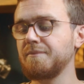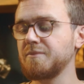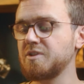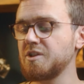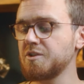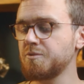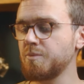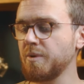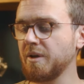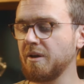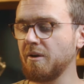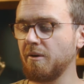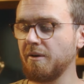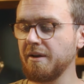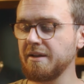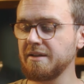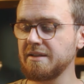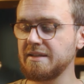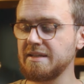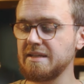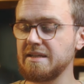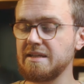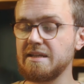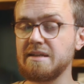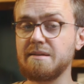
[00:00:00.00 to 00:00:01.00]
Just regarding
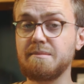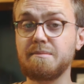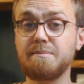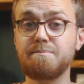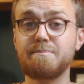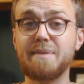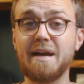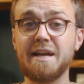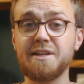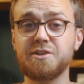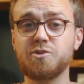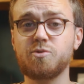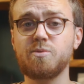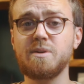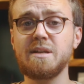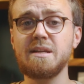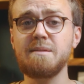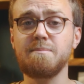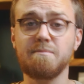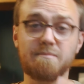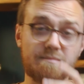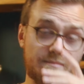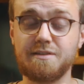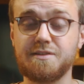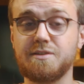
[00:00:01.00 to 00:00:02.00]
the
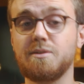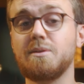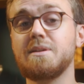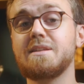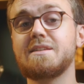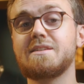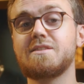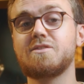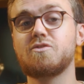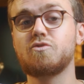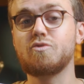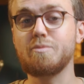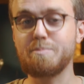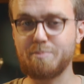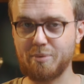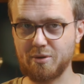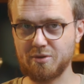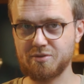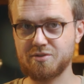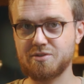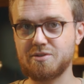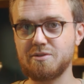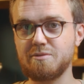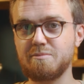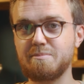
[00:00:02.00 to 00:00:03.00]
battery, so it's
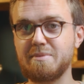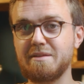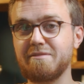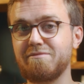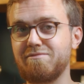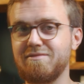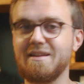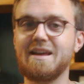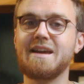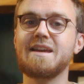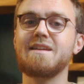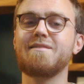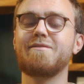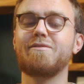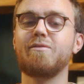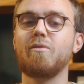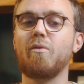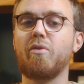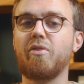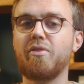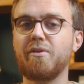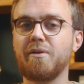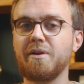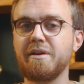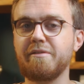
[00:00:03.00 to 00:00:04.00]
supposed to be flying for
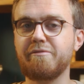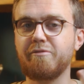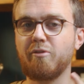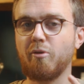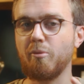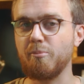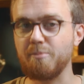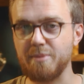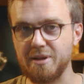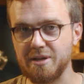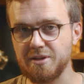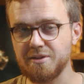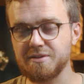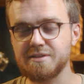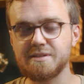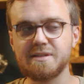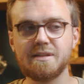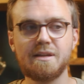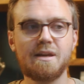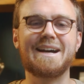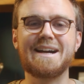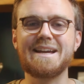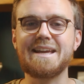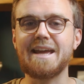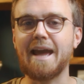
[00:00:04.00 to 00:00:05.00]
34
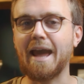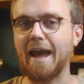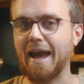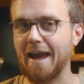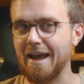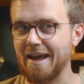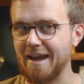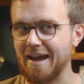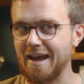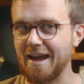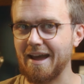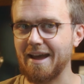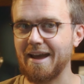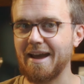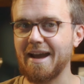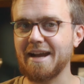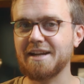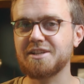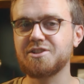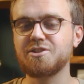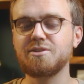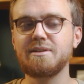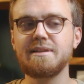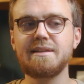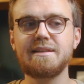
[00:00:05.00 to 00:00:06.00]
minutes. I
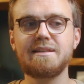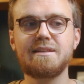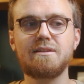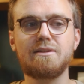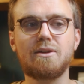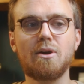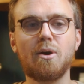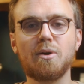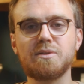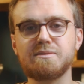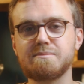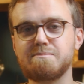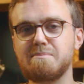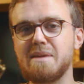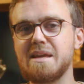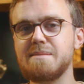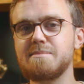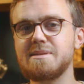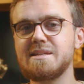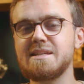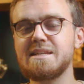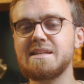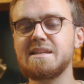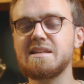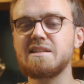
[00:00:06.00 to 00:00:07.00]
actually got
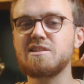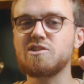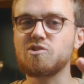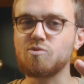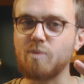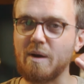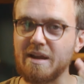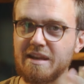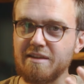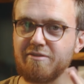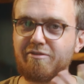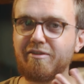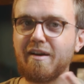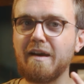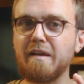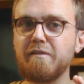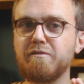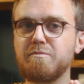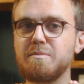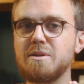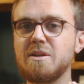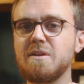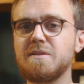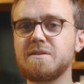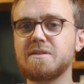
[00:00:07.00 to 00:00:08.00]
maybe
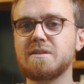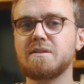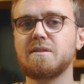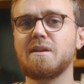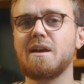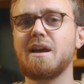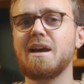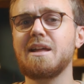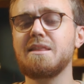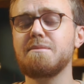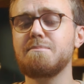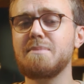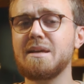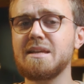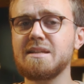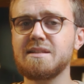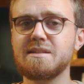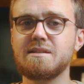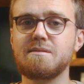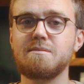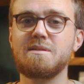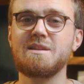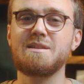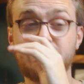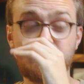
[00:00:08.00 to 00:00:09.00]
25 minutes at
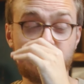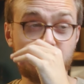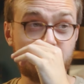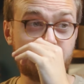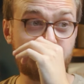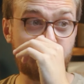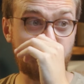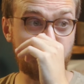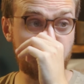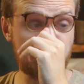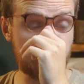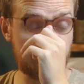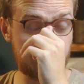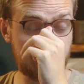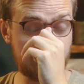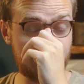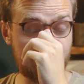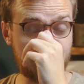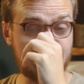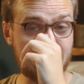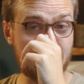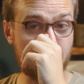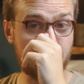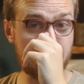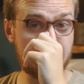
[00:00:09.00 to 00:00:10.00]
best. Just for you to
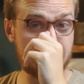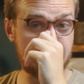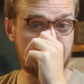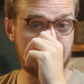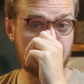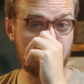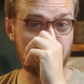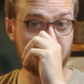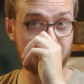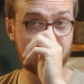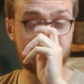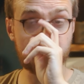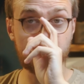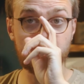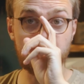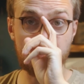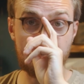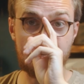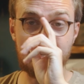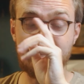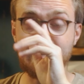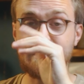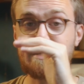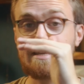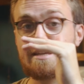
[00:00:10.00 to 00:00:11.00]
know, there is also
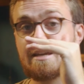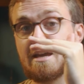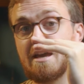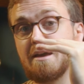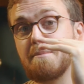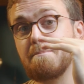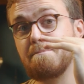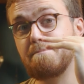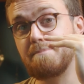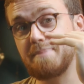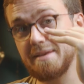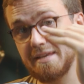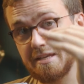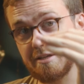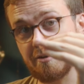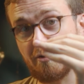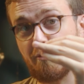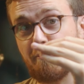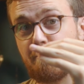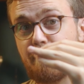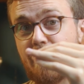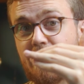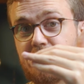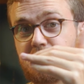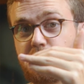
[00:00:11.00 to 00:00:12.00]
like a
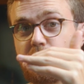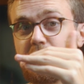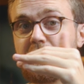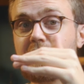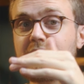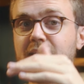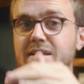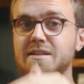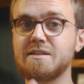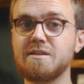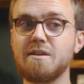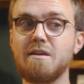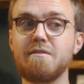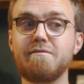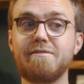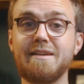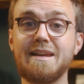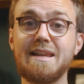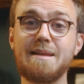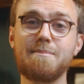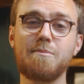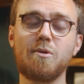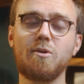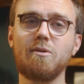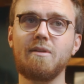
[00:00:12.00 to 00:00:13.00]
bigger battery that's
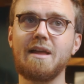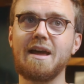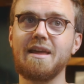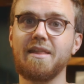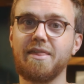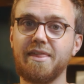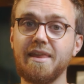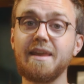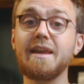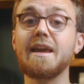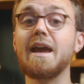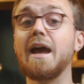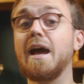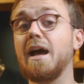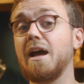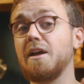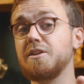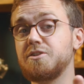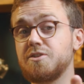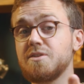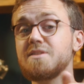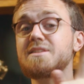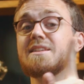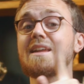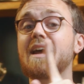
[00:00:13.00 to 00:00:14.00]
available, I think,
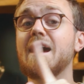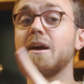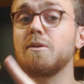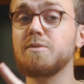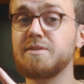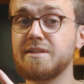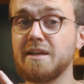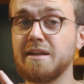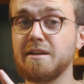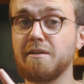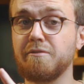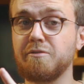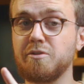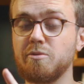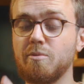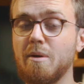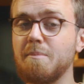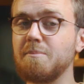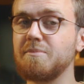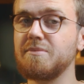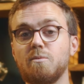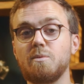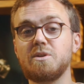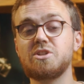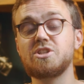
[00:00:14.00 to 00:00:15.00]
just outside of
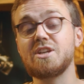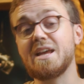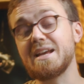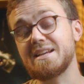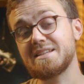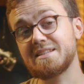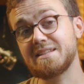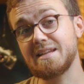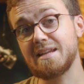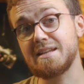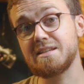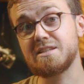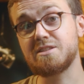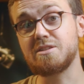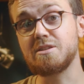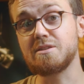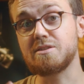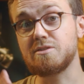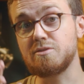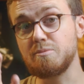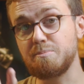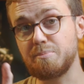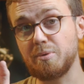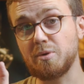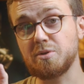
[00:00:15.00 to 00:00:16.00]
Europe, which extends the
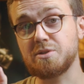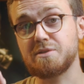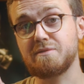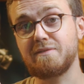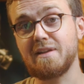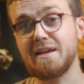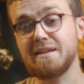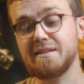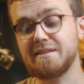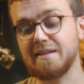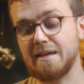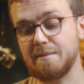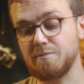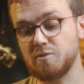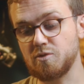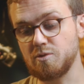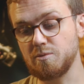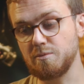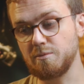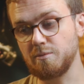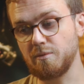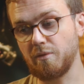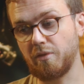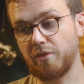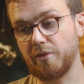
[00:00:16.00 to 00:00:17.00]
supposed flight time
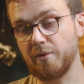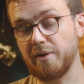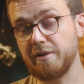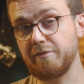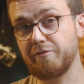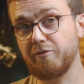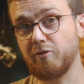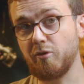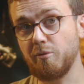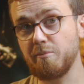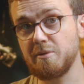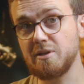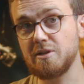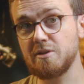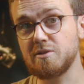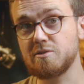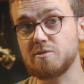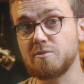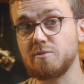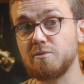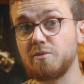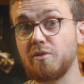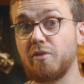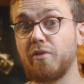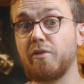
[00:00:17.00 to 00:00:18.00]
to 34 minutes
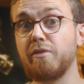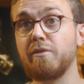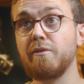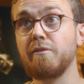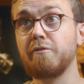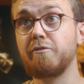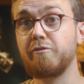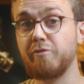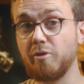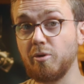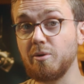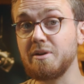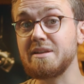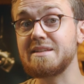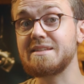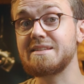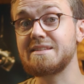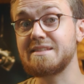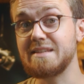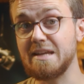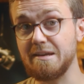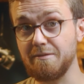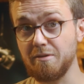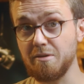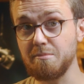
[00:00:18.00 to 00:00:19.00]
to
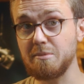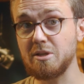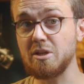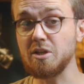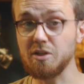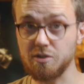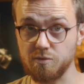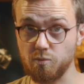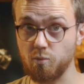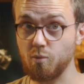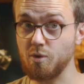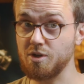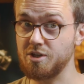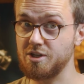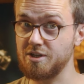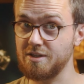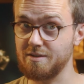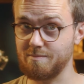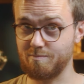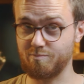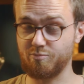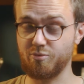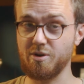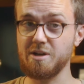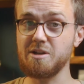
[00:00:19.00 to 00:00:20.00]
47 minutes, which
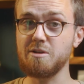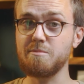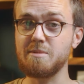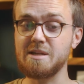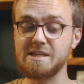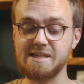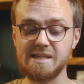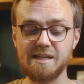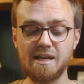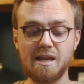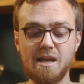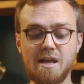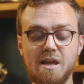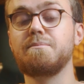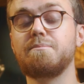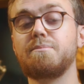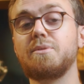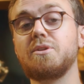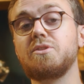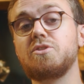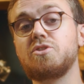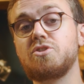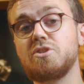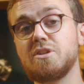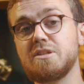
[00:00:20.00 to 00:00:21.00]
is pretty amazing.
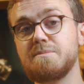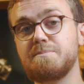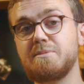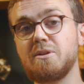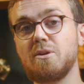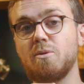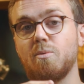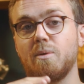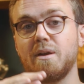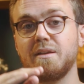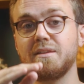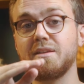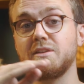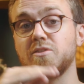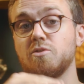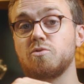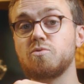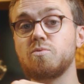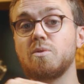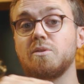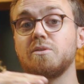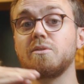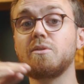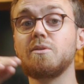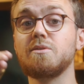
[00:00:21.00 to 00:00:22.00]
But just be aware that the
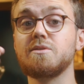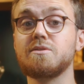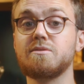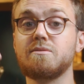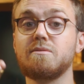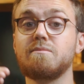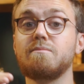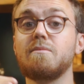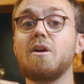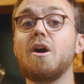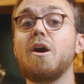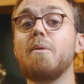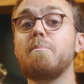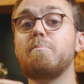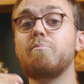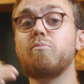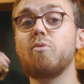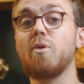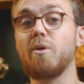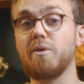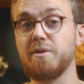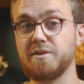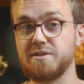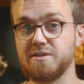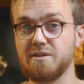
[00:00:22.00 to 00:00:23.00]
drone goes
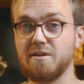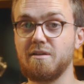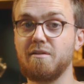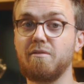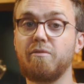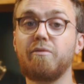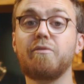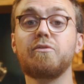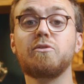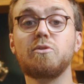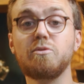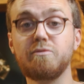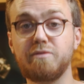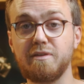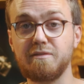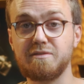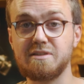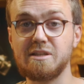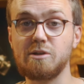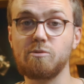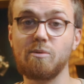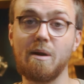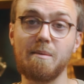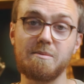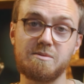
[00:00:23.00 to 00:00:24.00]
upwards of
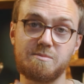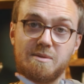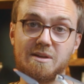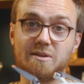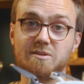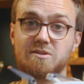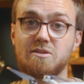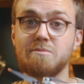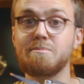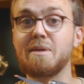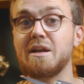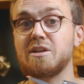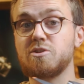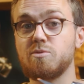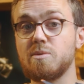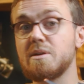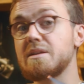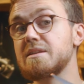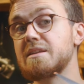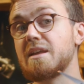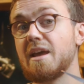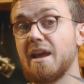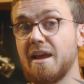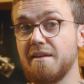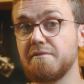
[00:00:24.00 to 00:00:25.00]
250 grams because the battery
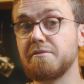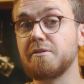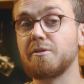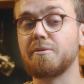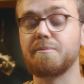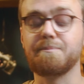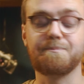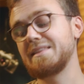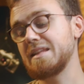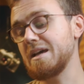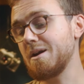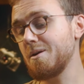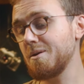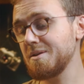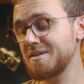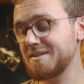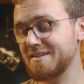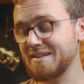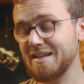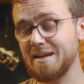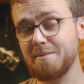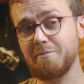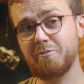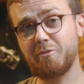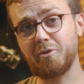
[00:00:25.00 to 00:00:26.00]
is heavier. Now it's
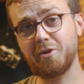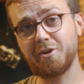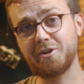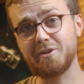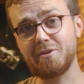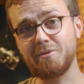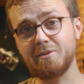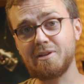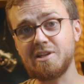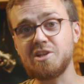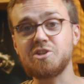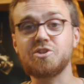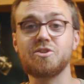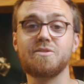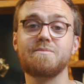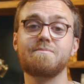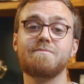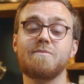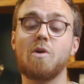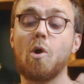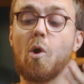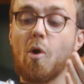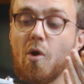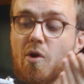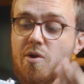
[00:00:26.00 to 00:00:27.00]
time for the conclusion.
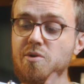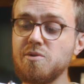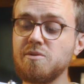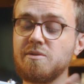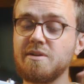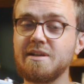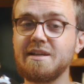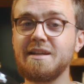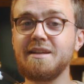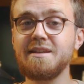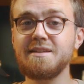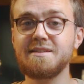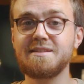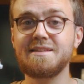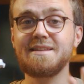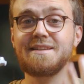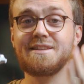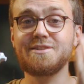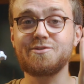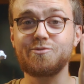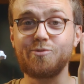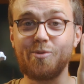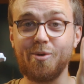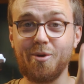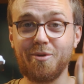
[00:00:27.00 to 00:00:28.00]
Who is
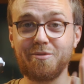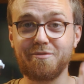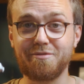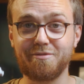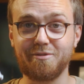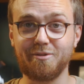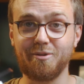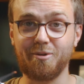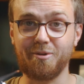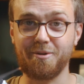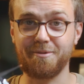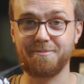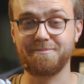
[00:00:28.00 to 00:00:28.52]
this drone for?